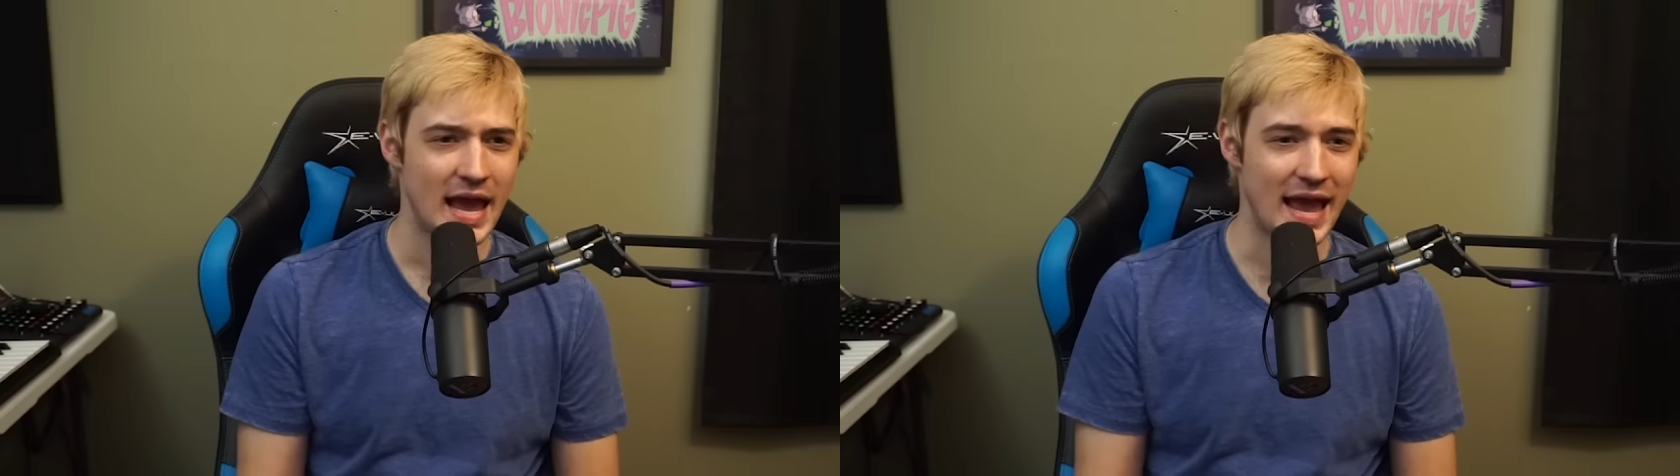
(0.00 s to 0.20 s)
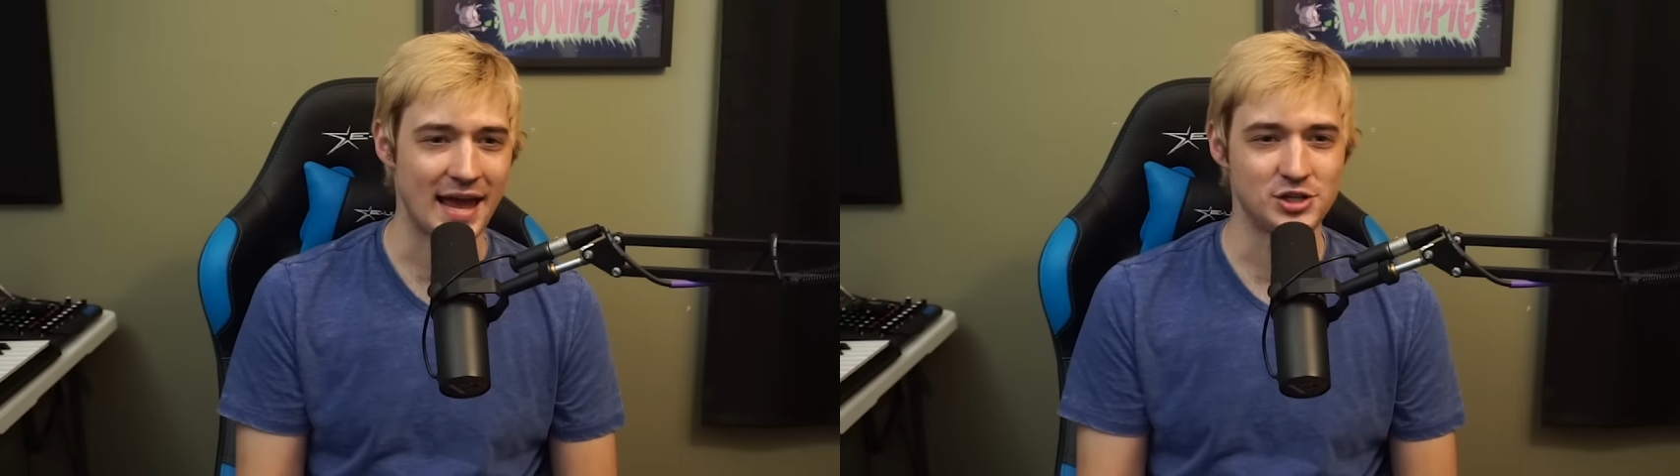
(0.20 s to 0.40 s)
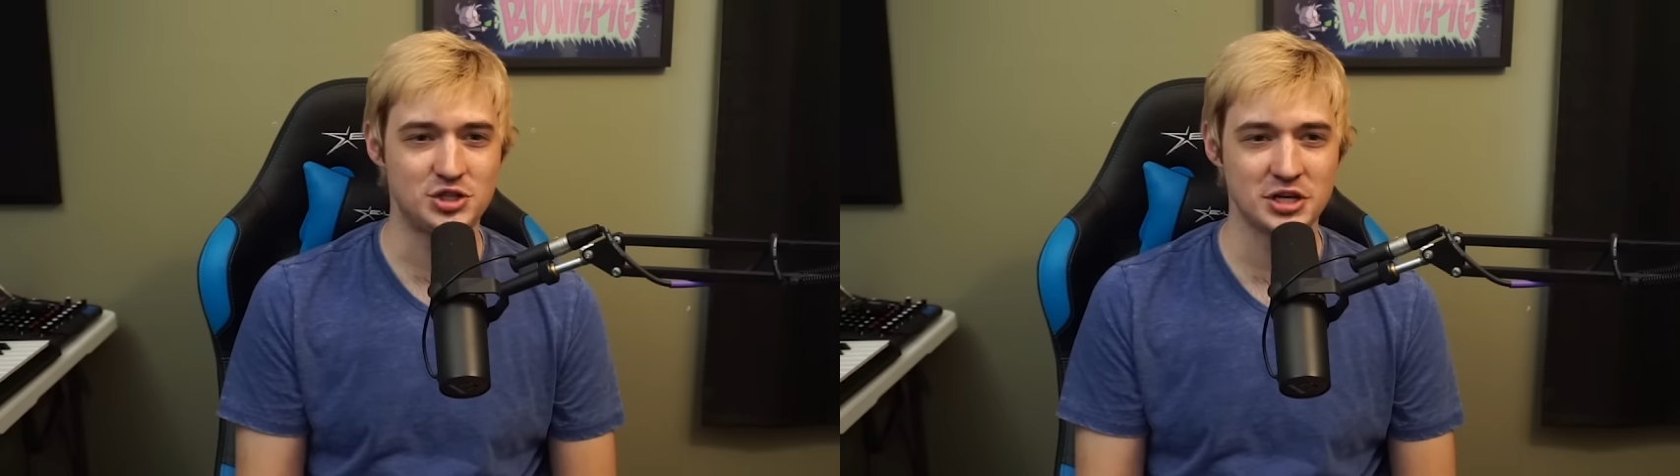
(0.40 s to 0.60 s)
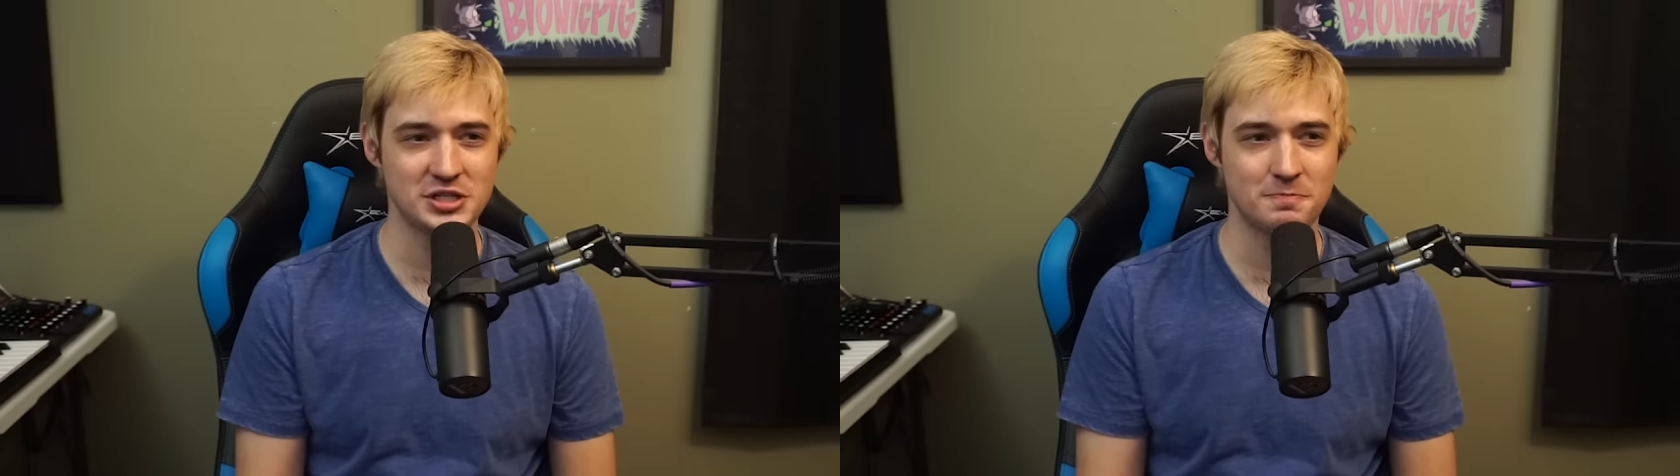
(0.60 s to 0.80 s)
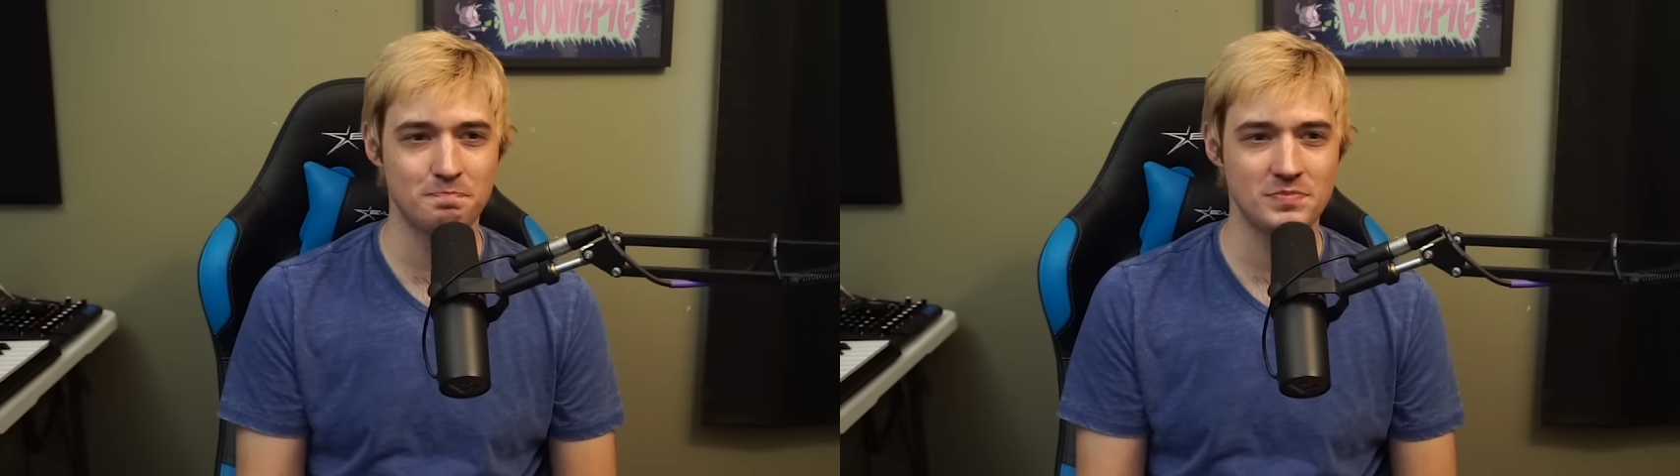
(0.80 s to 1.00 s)
and
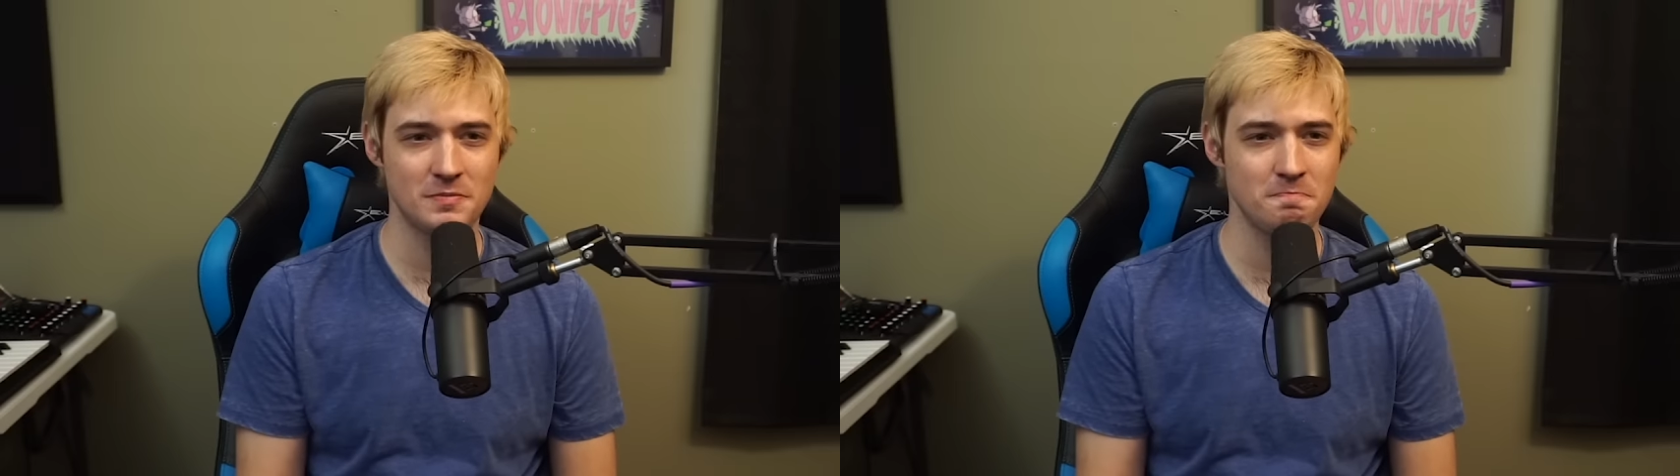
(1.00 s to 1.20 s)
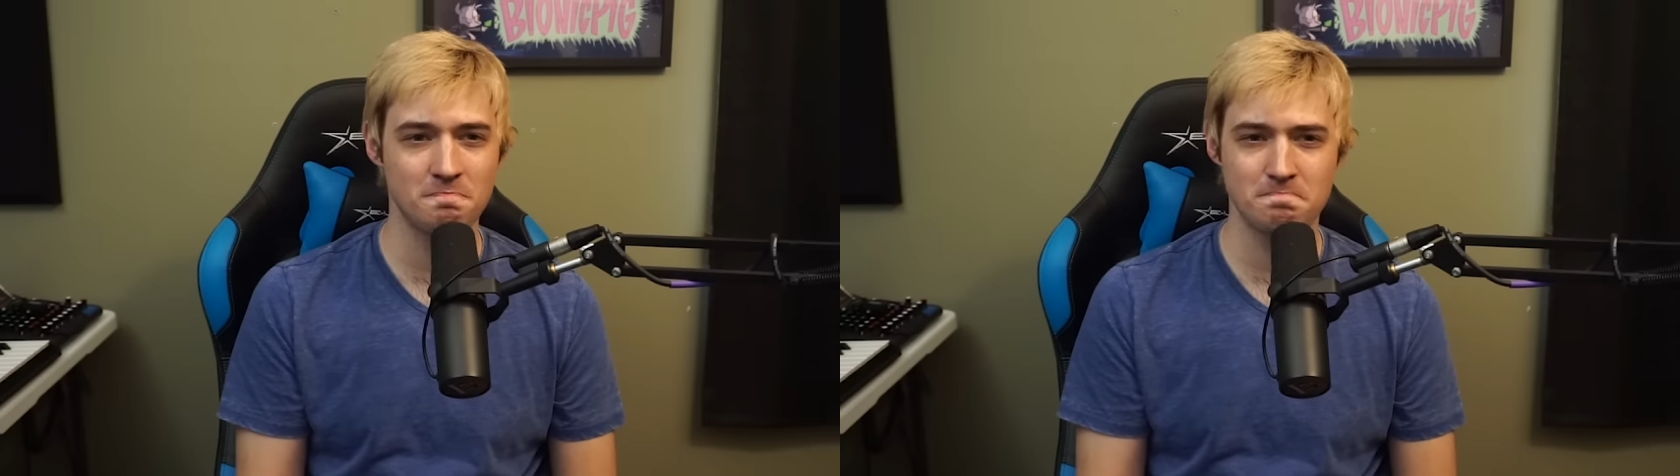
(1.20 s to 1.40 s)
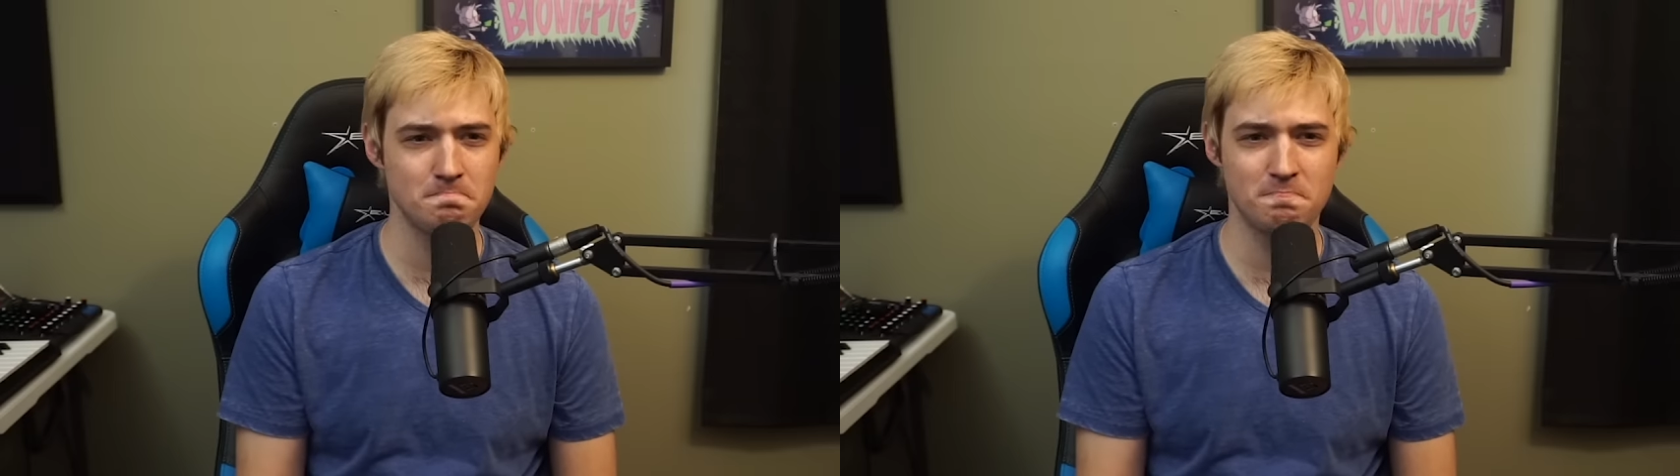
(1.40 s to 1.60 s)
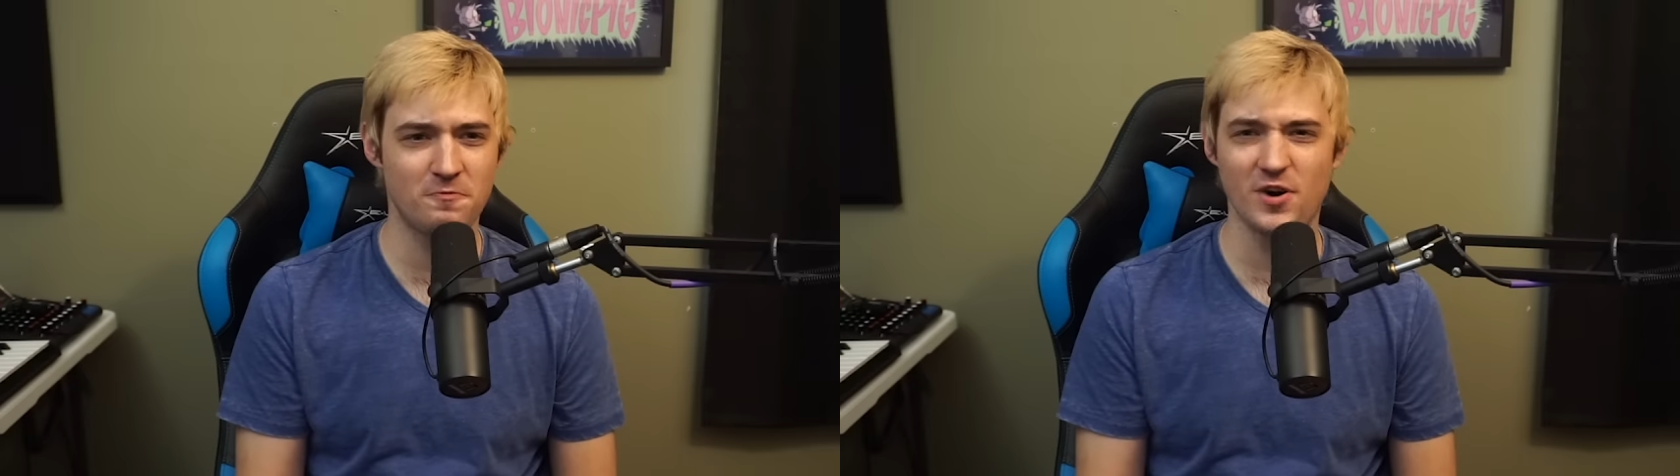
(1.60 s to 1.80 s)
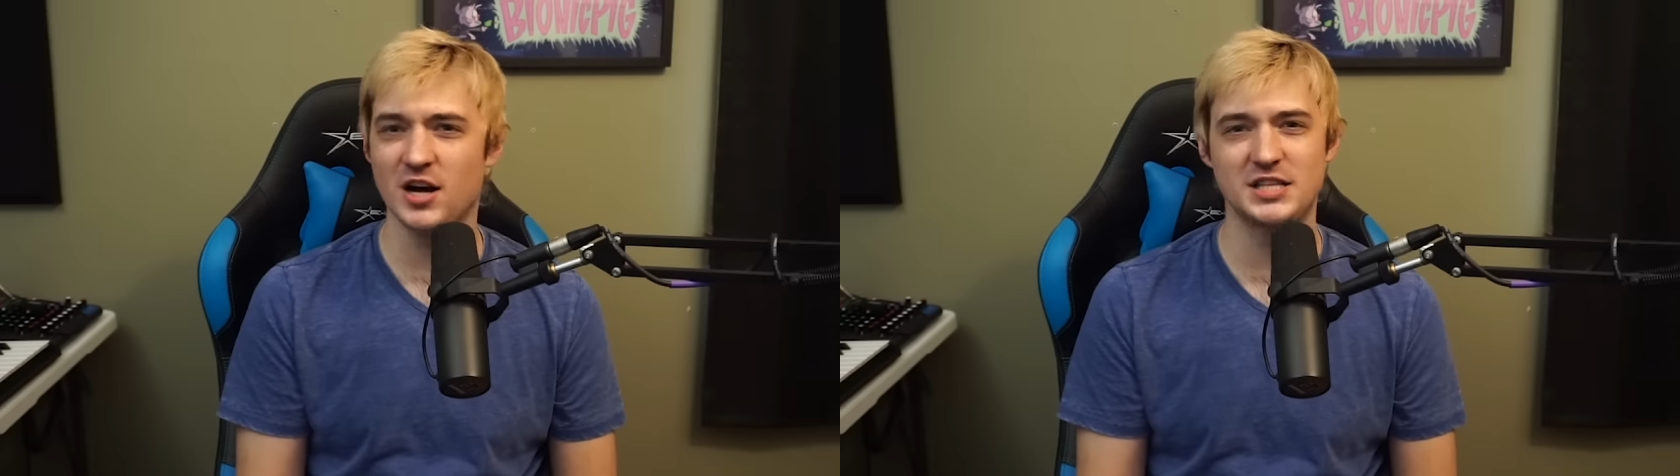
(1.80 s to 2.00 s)
just
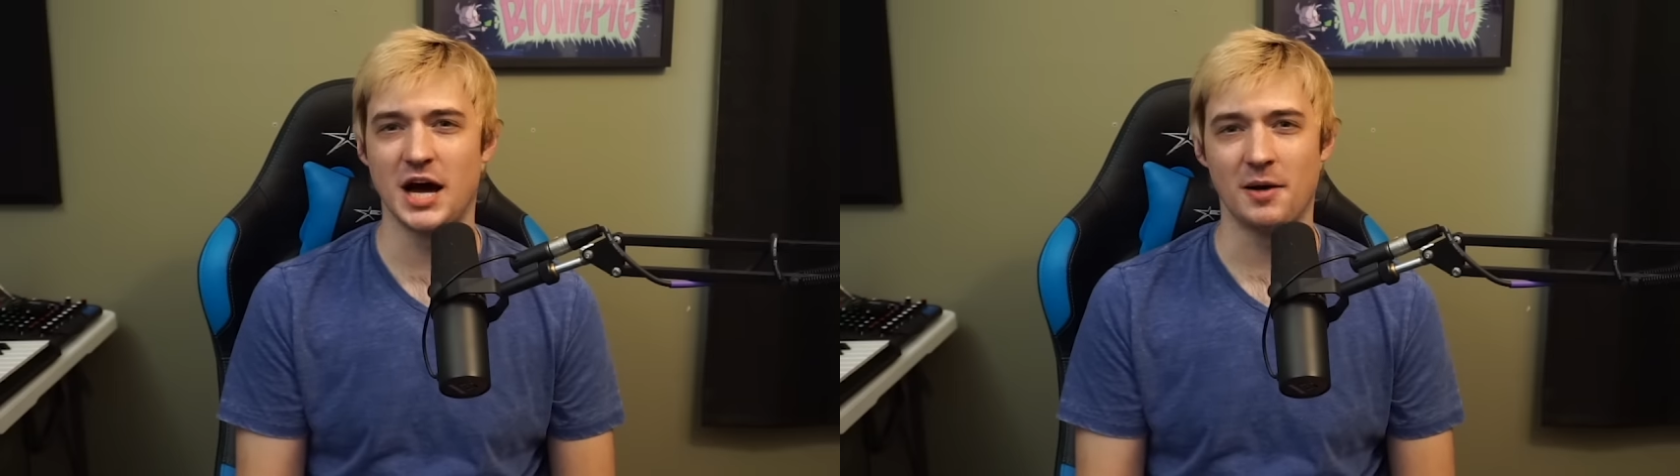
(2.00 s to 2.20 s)
fucked